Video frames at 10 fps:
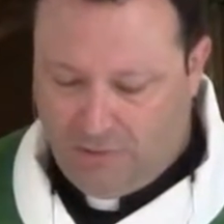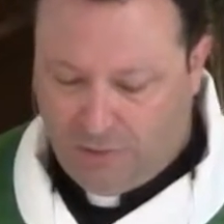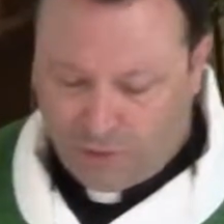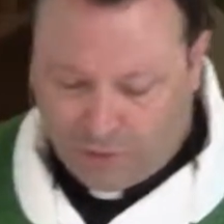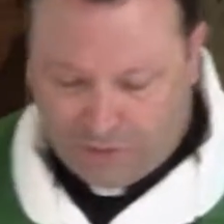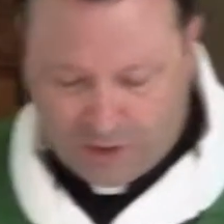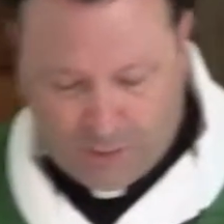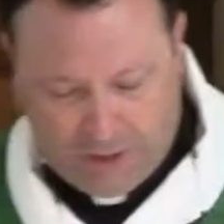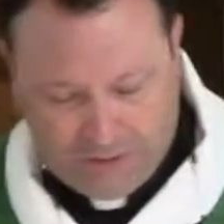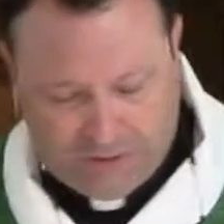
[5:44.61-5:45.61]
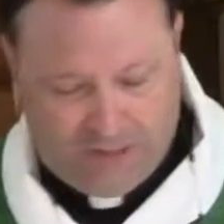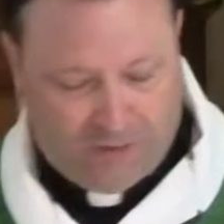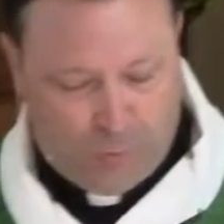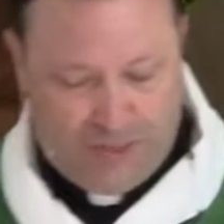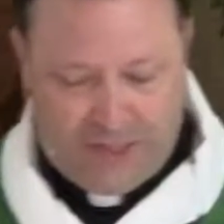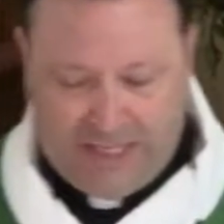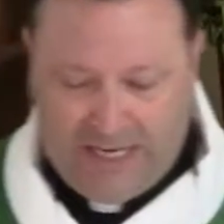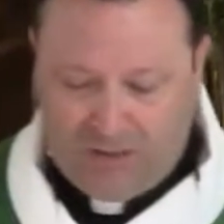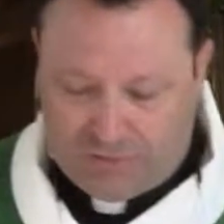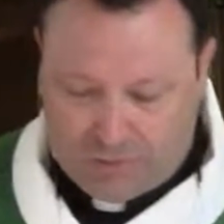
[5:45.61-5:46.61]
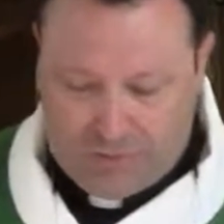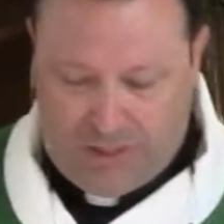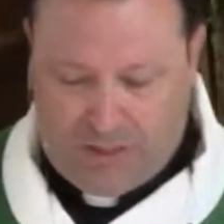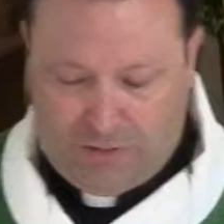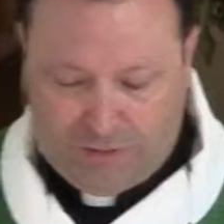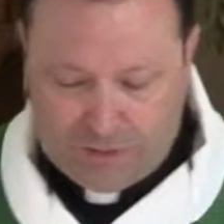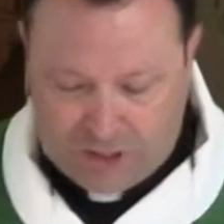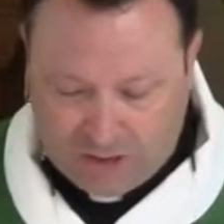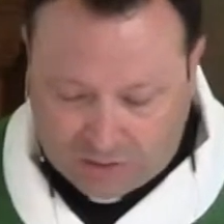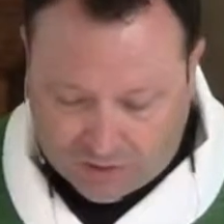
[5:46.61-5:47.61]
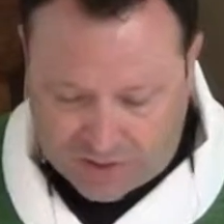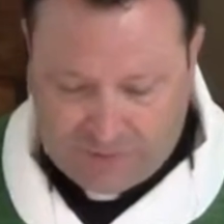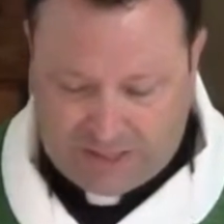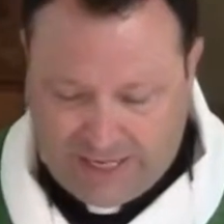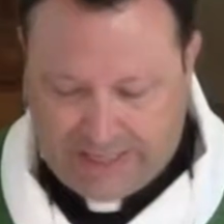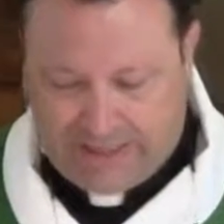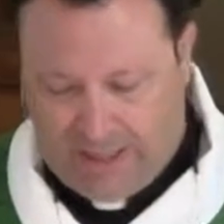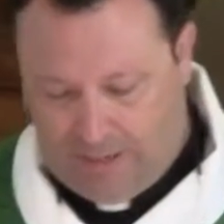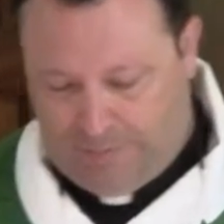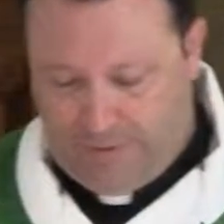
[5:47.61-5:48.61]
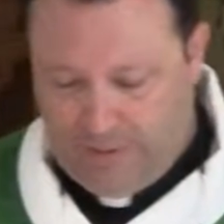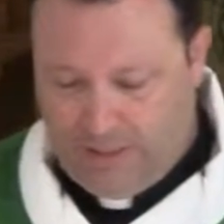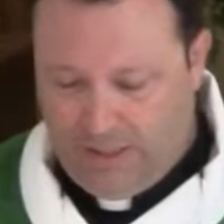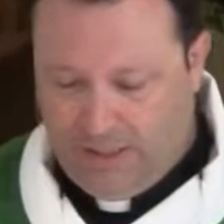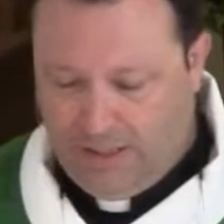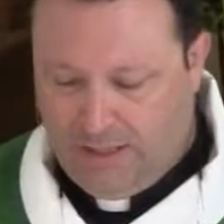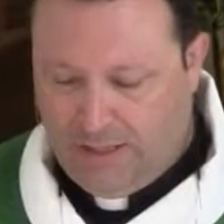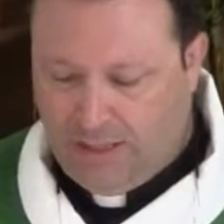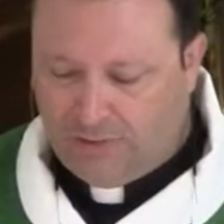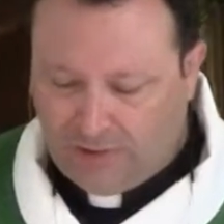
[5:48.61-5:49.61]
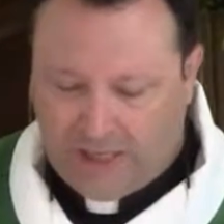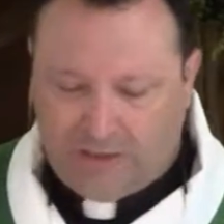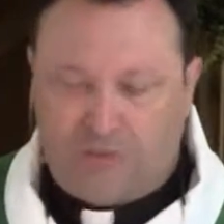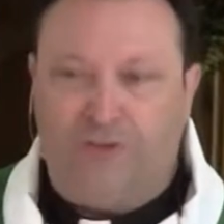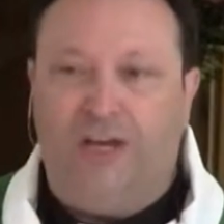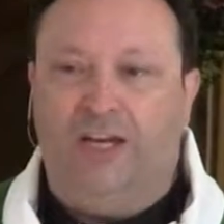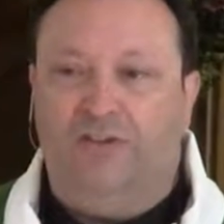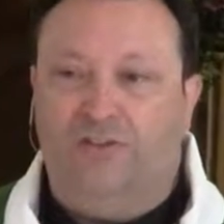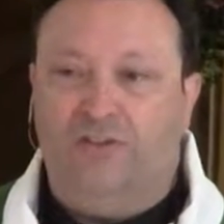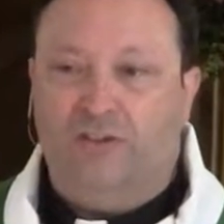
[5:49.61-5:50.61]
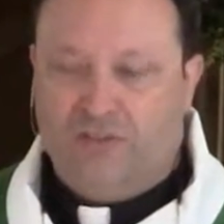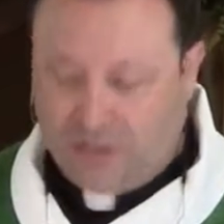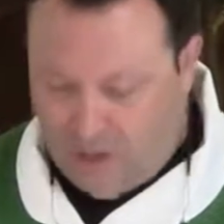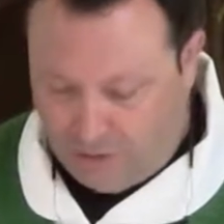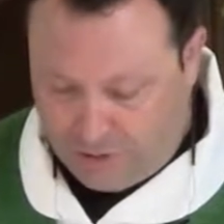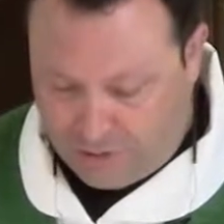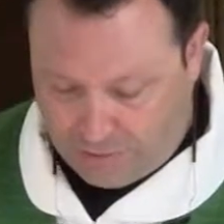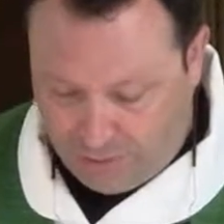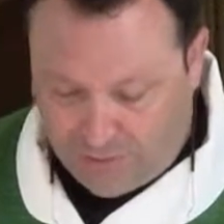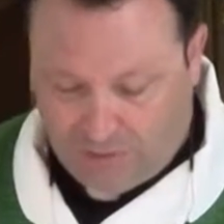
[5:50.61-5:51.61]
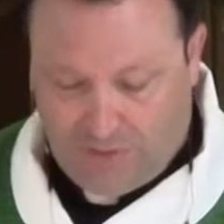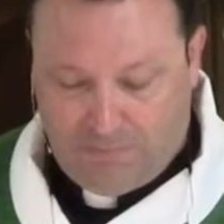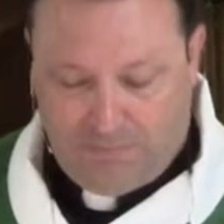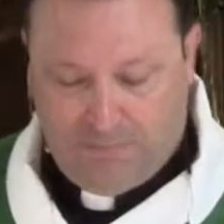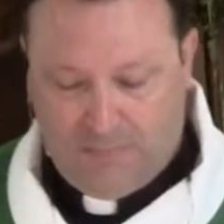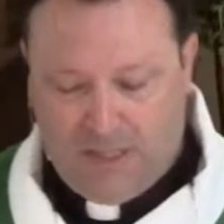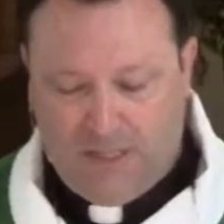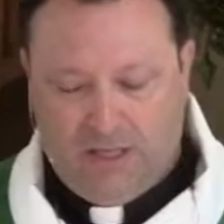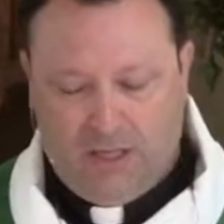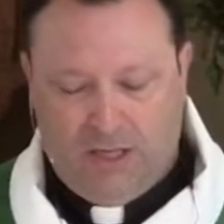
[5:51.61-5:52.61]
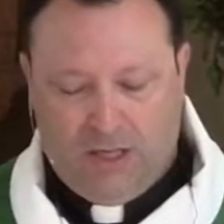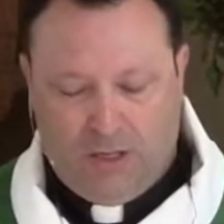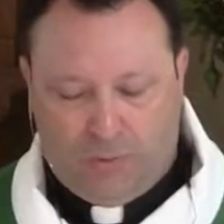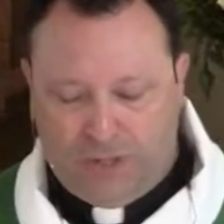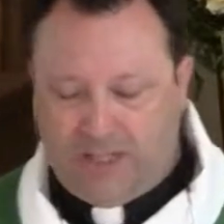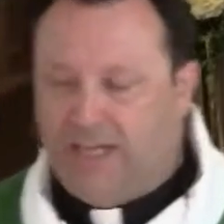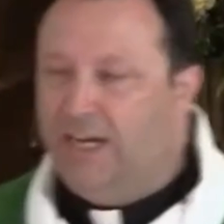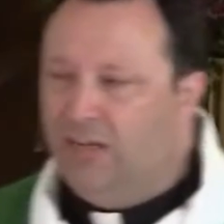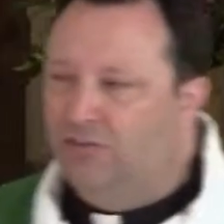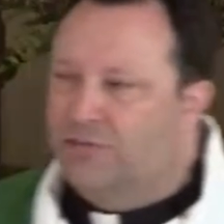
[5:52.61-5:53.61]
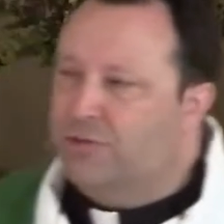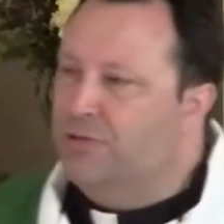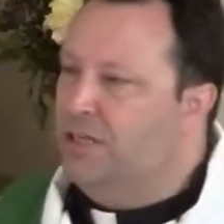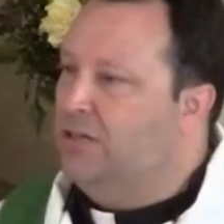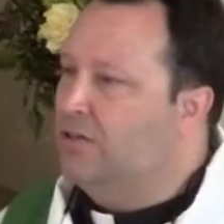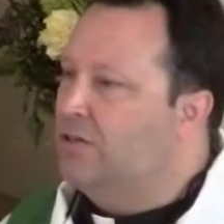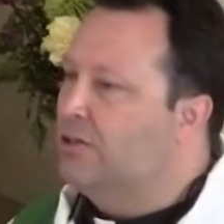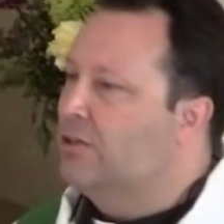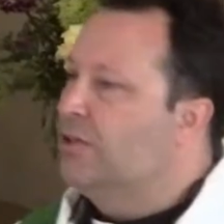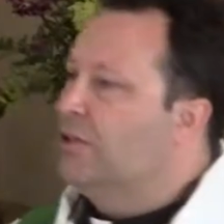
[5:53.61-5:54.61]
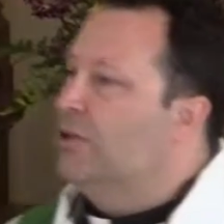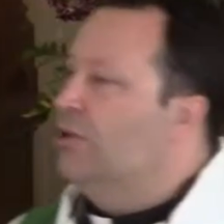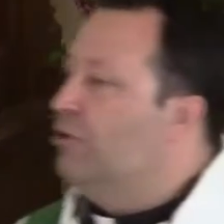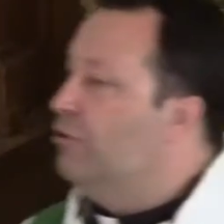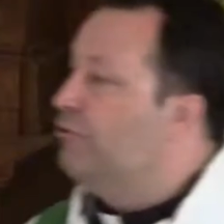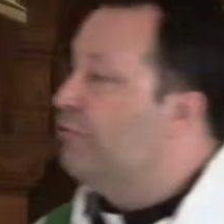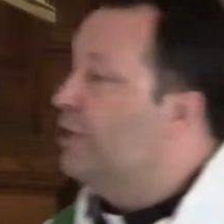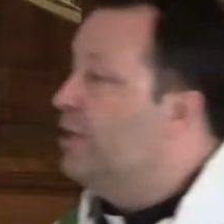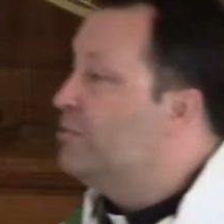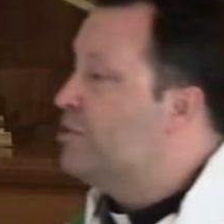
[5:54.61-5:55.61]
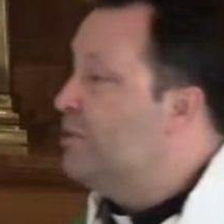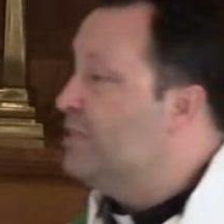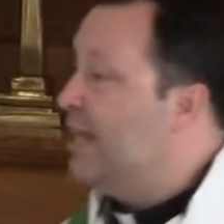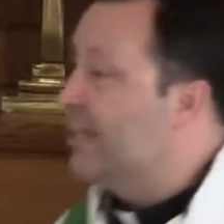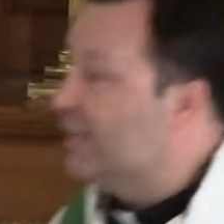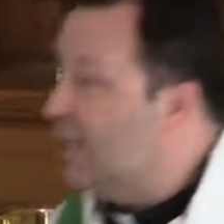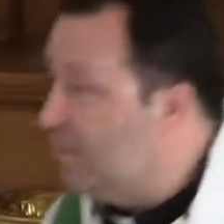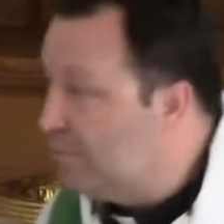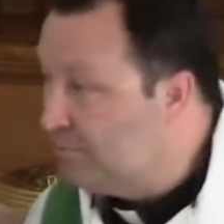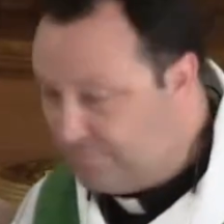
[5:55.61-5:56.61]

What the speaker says: Verse 51 says, "When the days drew near for Jesus to be taken up, he set his face to go to Jerusalem." When the days drew near for him to be taken up,